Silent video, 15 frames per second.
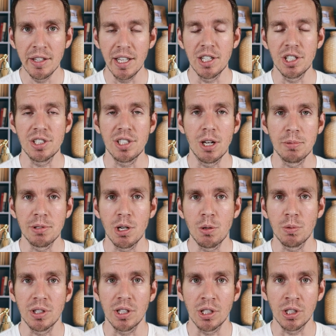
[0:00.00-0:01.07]
that just helps
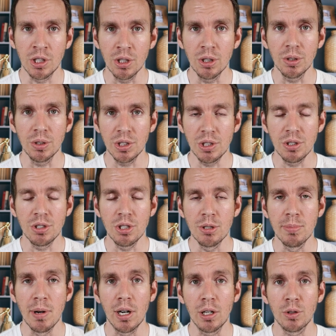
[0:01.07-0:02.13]
out with the good old
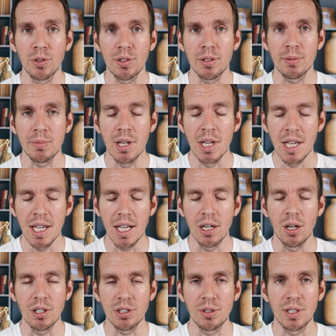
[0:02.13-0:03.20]
YouTube algorithm,
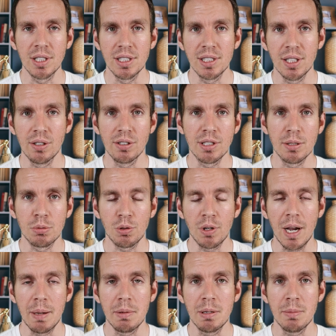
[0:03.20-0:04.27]
and also consider
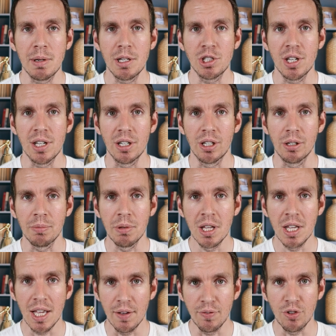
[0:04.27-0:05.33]
subscribing to my channel
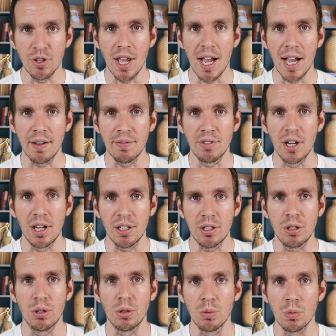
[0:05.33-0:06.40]
if you have not
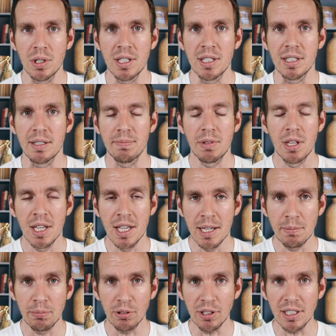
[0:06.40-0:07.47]
already.
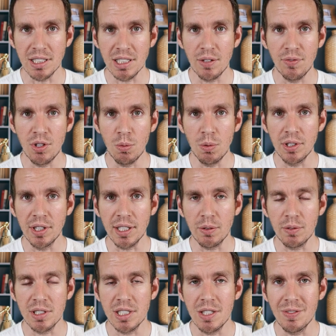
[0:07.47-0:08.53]
Plus, if you would like
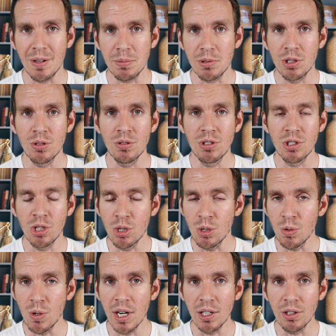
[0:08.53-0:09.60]
to receive up to
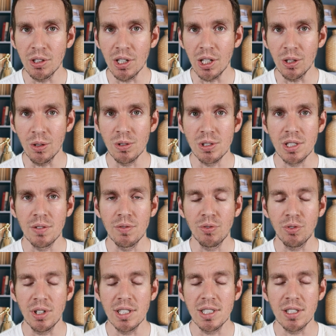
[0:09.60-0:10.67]
$200 in
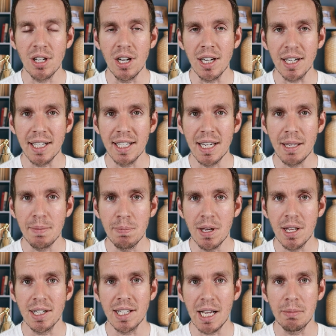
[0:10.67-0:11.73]
free stock and a
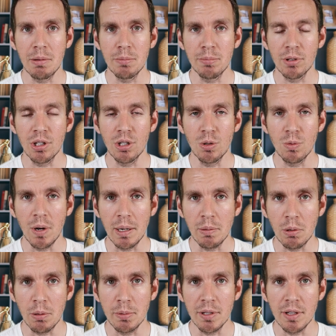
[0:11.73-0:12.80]
pinned comment below, I
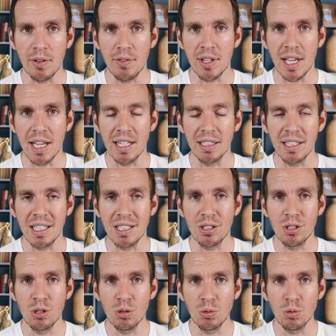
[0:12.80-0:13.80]
will be leaving a link to